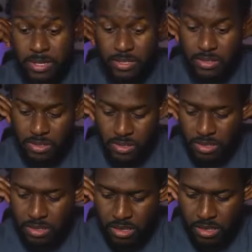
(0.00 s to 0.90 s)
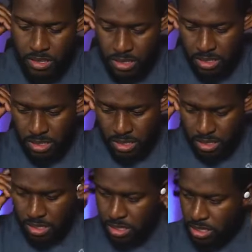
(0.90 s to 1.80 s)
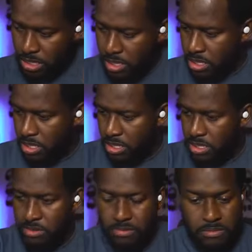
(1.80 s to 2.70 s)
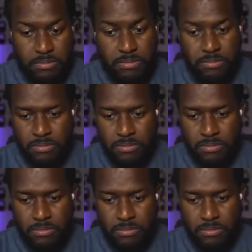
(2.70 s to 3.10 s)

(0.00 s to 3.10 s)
All 3 of them do, but the Pixel Bud does it really well.